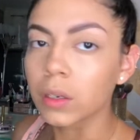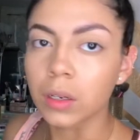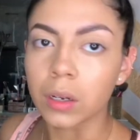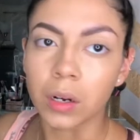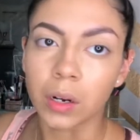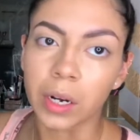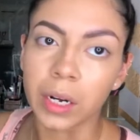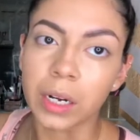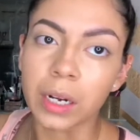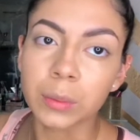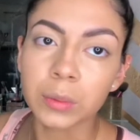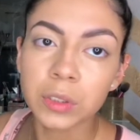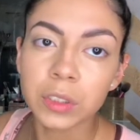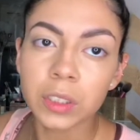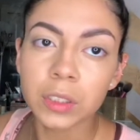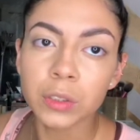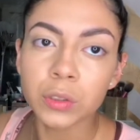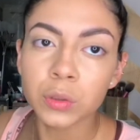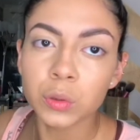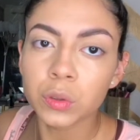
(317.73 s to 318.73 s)
Alright, I'm just
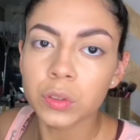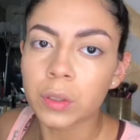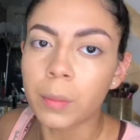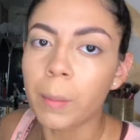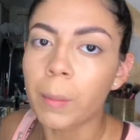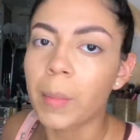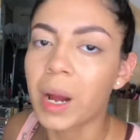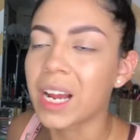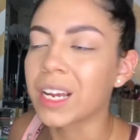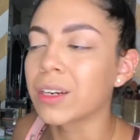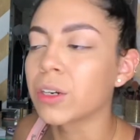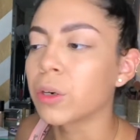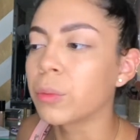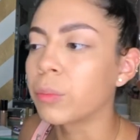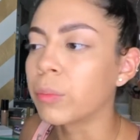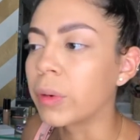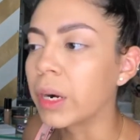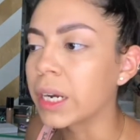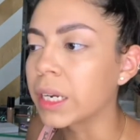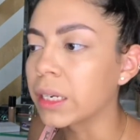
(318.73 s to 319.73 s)
gonna do some minor
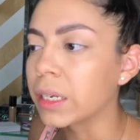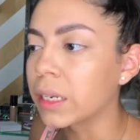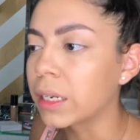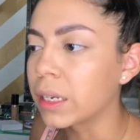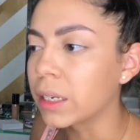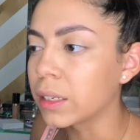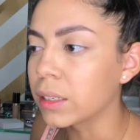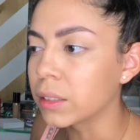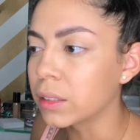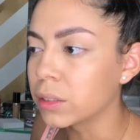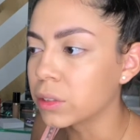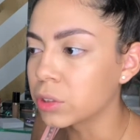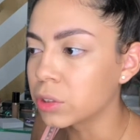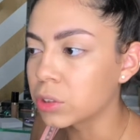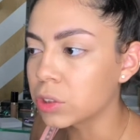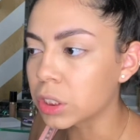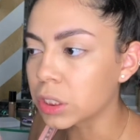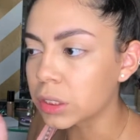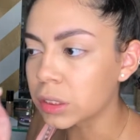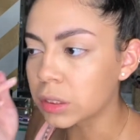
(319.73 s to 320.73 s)
brightening,
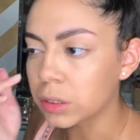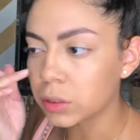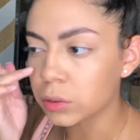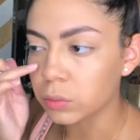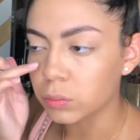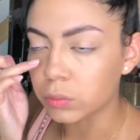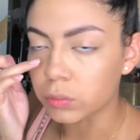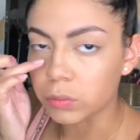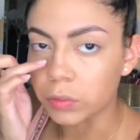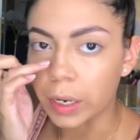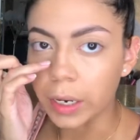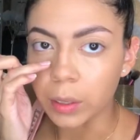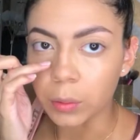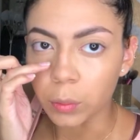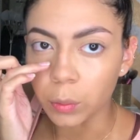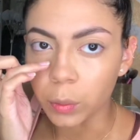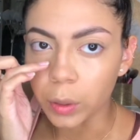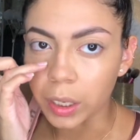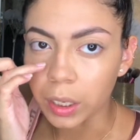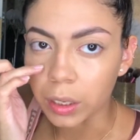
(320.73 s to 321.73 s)
just right
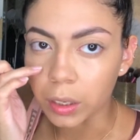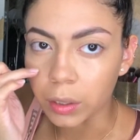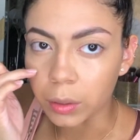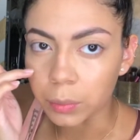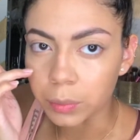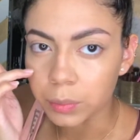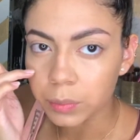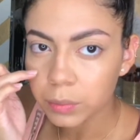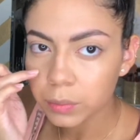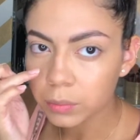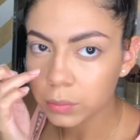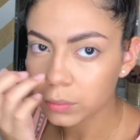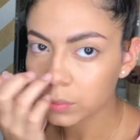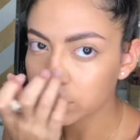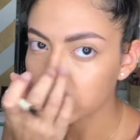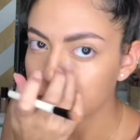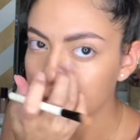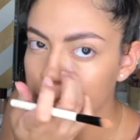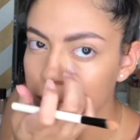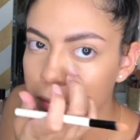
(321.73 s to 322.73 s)
where
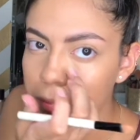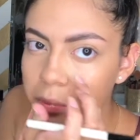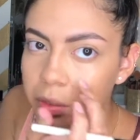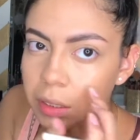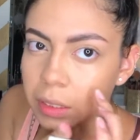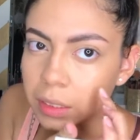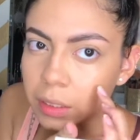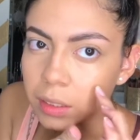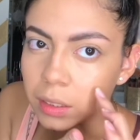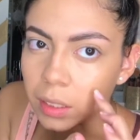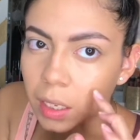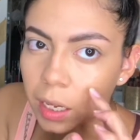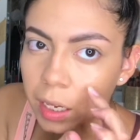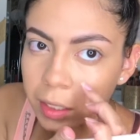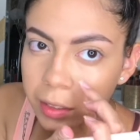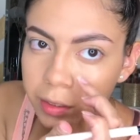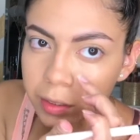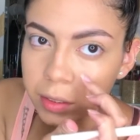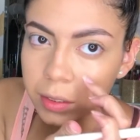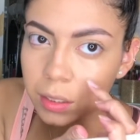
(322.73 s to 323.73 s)
these
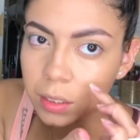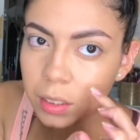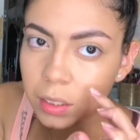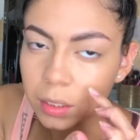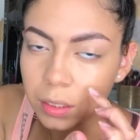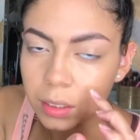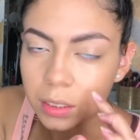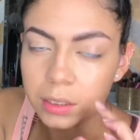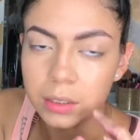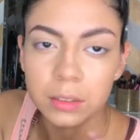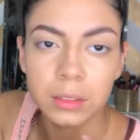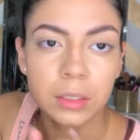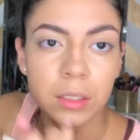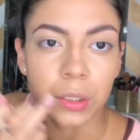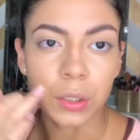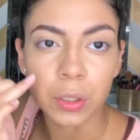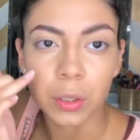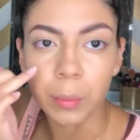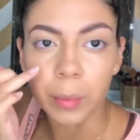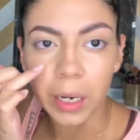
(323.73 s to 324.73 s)
lines cut in
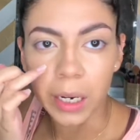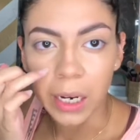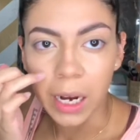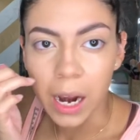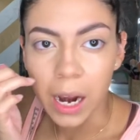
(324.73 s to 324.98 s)
under my